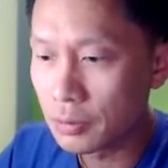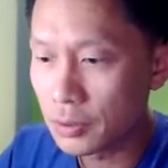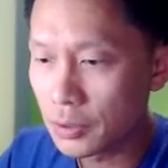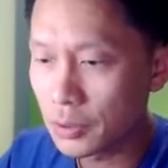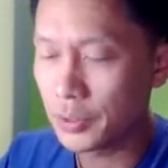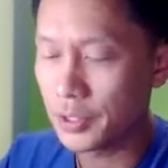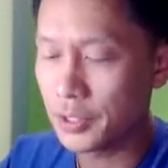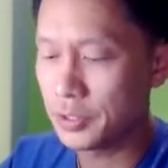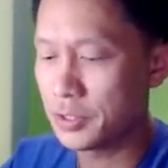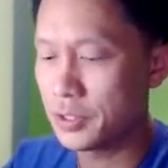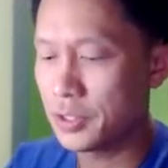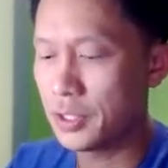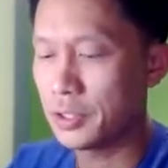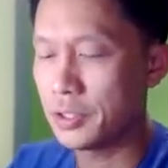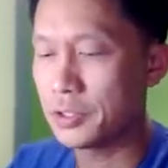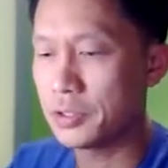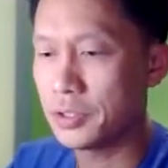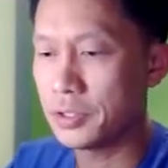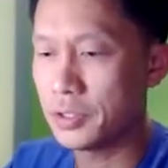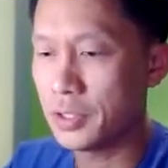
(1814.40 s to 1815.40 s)
ahead and set the
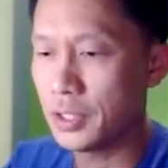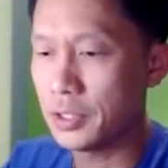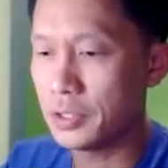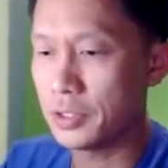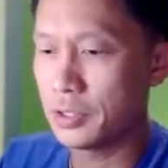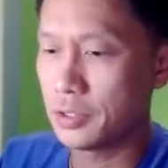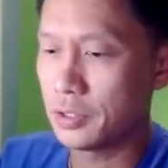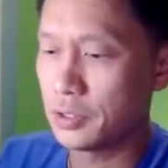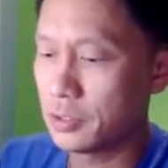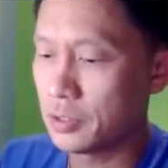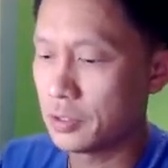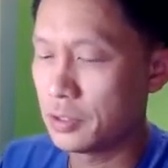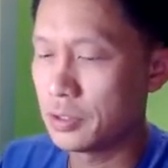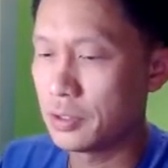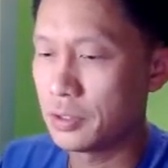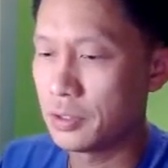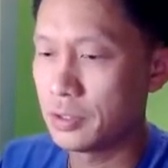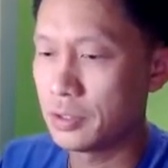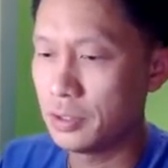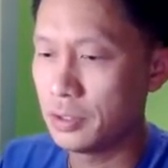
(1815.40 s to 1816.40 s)
state
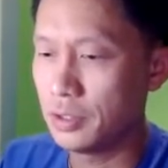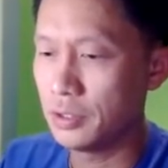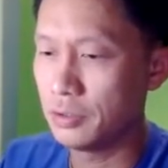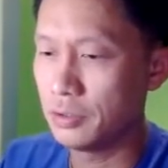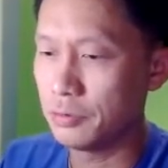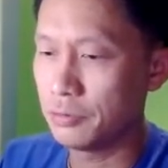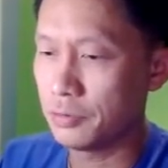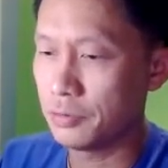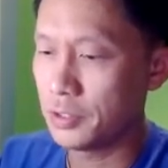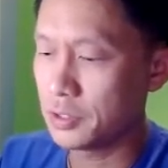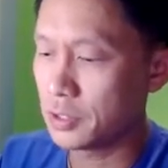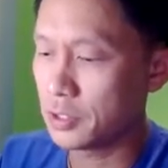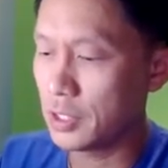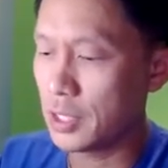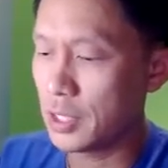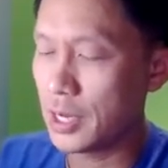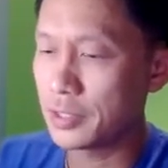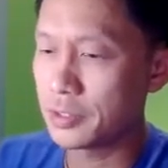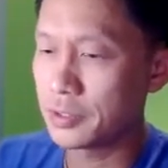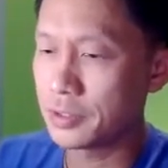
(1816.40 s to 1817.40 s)
of this
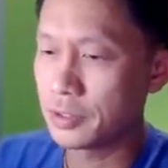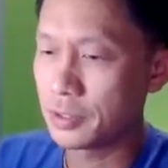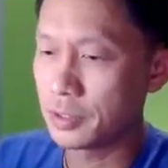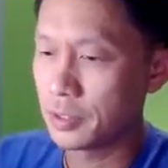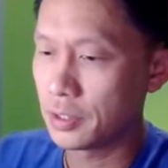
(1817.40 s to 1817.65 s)
class.